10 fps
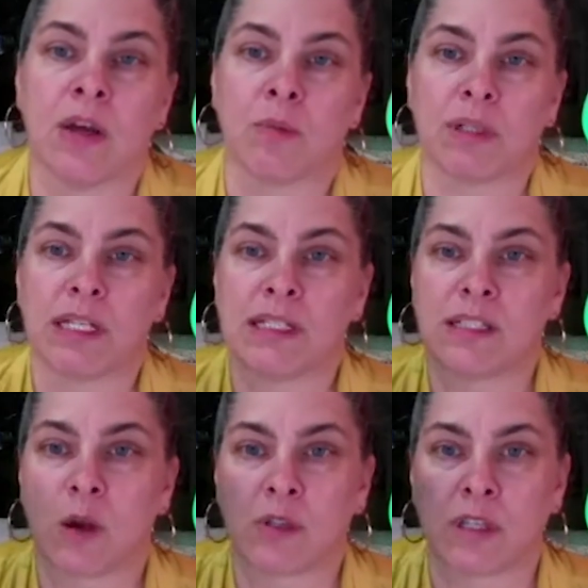please
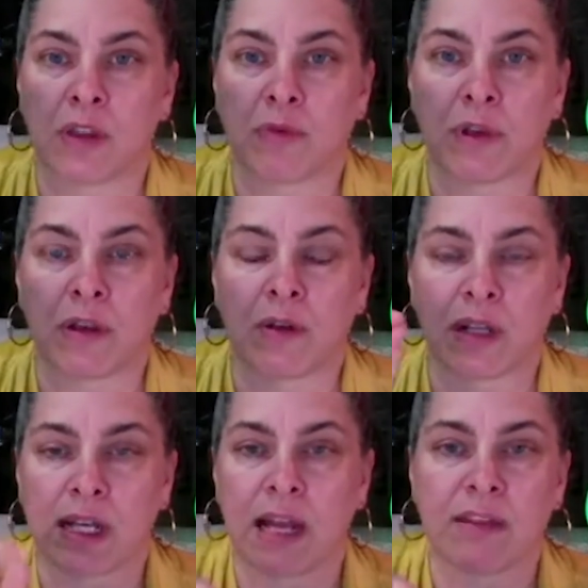go to
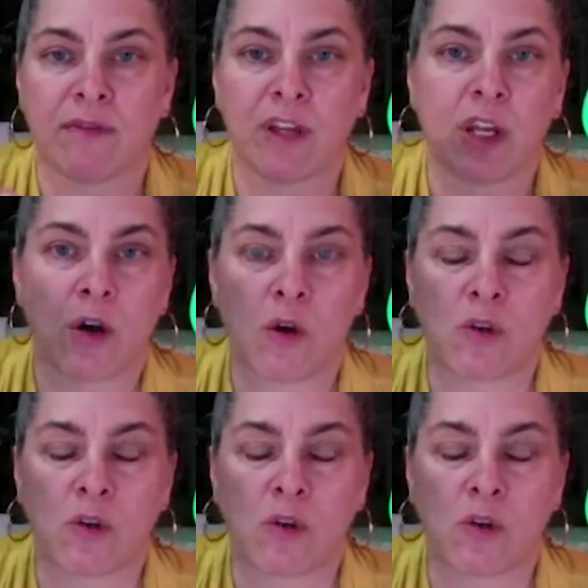click on the video,